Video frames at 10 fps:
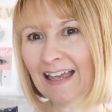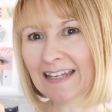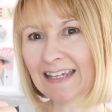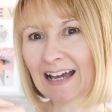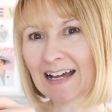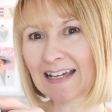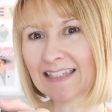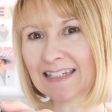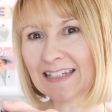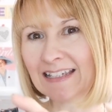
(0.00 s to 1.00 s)
Any
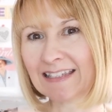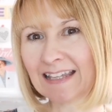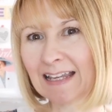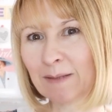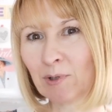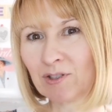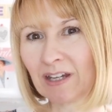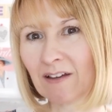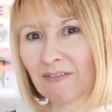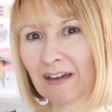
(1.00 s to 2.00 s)
ideas,
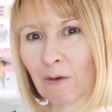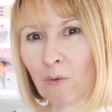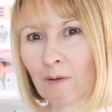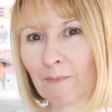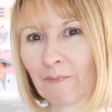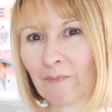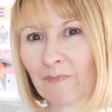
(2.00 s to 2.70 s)
anybody, on that one?